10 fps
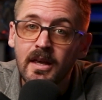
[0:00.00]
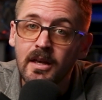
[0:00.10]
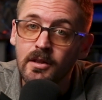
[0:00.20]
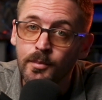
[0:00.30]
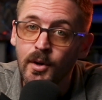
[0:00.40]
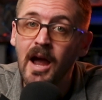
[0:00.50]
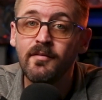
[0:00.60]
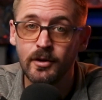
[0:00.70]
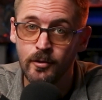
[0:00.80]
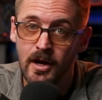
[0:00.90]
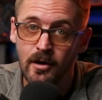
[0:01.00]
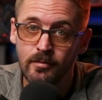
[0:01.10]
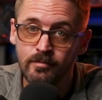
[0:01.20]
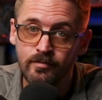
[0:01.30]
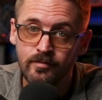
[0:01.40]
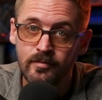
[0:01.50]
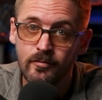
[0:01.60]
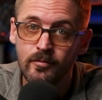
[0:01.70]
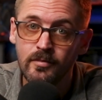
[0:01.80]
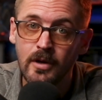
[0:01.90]
in the private realm,
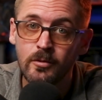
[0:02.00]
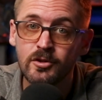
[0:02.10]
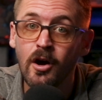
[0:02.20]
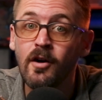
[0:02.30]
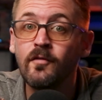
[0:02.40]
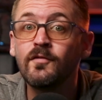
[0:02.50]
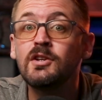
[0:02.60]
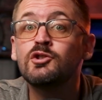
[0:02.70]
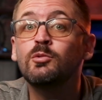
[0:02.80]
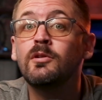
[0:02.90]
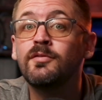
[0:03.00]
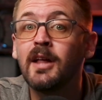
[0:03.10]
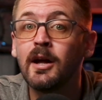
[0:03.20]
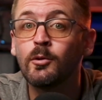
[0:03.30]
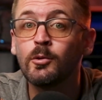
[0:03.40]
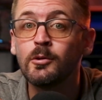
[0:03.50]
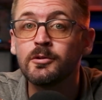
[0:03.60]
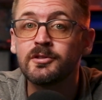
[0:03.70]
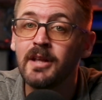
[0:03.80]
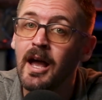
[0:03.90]
that was all visual flight
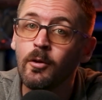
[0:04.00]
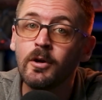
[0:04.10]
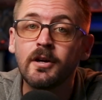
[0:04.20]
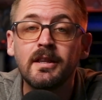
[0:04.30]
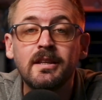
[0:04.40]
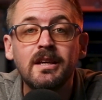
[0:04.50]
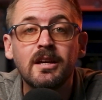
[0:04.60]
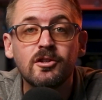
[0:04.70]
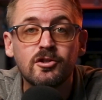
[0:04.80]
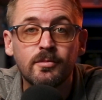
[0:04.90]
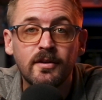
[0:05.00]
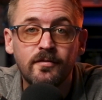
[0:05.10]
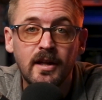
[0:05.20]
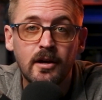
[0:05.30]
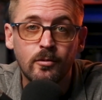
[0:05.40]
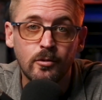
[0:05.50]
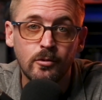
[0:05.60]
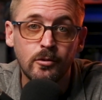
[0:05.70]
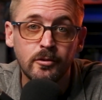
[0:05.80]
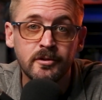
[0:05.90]
rules. Now we're in the instrument flight
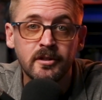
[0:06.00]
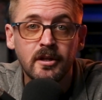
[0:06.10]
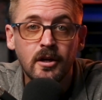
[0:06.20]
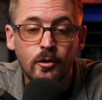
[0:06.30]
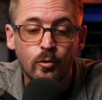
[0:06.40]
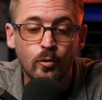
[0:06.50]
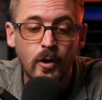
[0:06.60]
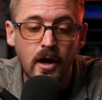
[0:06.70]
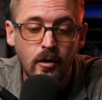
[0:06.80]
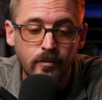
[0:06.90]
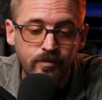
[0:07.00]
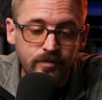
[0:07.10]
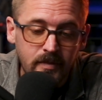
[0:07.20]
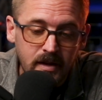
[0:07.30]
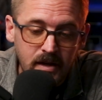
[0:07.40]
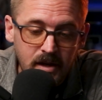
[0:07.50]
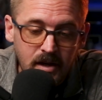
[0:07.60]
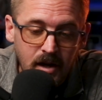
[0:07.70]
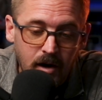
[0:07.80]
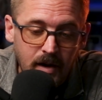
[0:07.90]
rules realm.
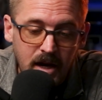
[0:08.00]
All